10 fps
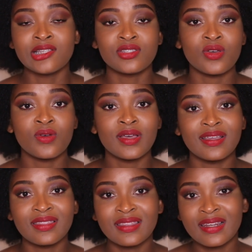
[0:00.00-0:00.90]
so
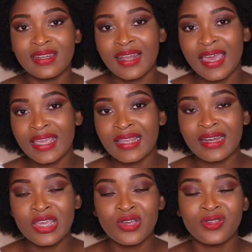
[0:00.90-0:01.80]
the
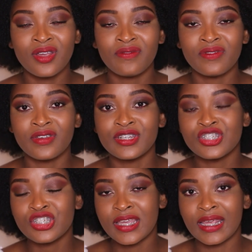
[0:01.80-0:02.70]
likelihood of it
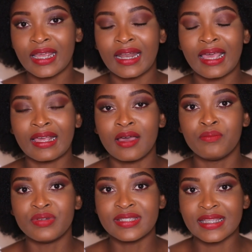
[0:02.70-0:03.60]
shedding like a
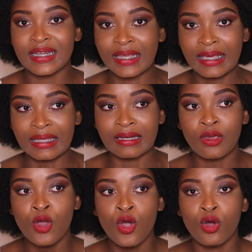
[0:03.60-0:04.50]

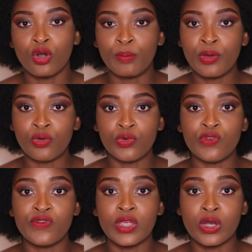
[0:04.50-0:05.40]
Brazilian or a
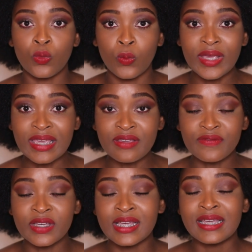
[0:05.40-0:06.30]
Peruvian
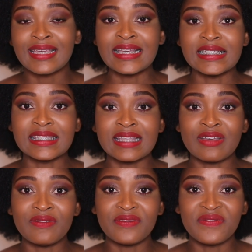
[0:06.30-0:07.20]
weave is
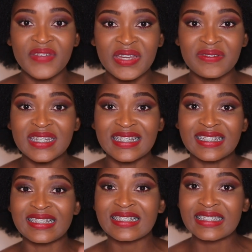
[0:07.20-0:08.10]

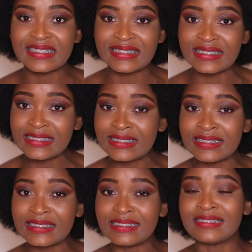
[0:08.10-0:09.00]
very
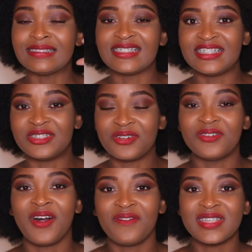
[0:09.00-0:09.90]
eh, you
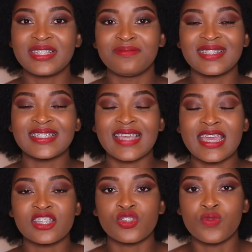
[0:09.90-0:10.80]
know obviously because the
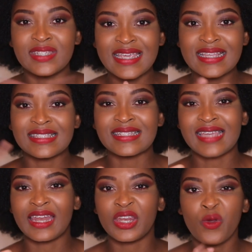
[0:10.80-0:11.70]
hair is so dense and
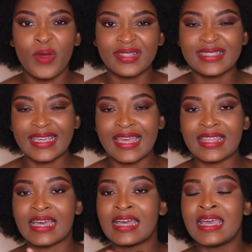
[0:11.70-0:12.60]
tightly coiled
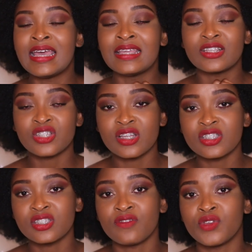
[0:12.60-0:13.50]
together the
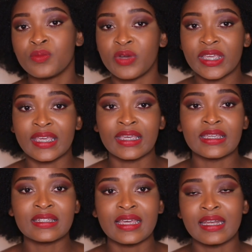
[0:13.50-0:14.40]
chances of you breaking
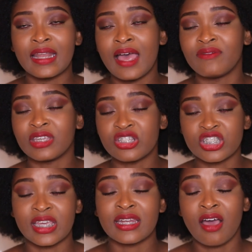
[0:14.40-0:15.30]
it and having it
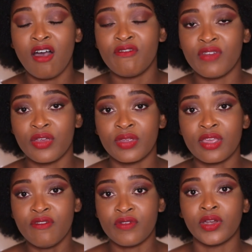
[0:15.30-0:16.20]
shed are
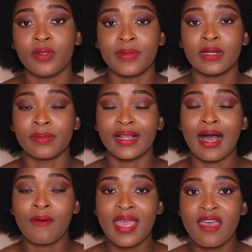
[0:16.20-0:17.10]
very very minimal
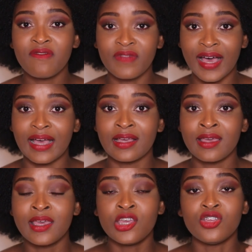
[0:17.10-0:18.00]
however
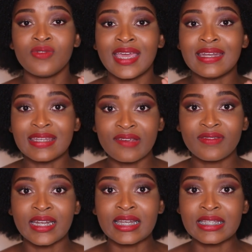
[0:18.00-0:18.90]
you can
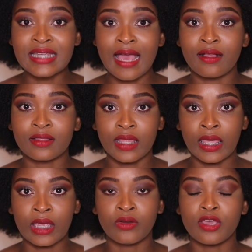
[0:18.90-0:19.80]
definitely tangle the
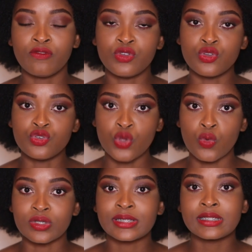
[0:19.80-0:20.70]
hair if you
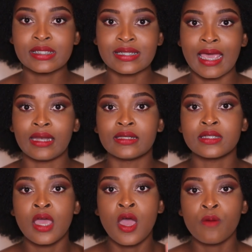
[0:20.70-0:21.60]
don't style
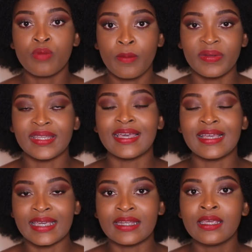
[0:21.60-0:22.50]
it properly
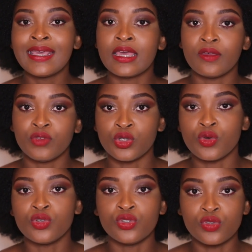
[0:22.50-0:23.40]
again if you
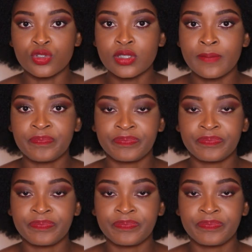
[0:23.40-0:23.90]
don't use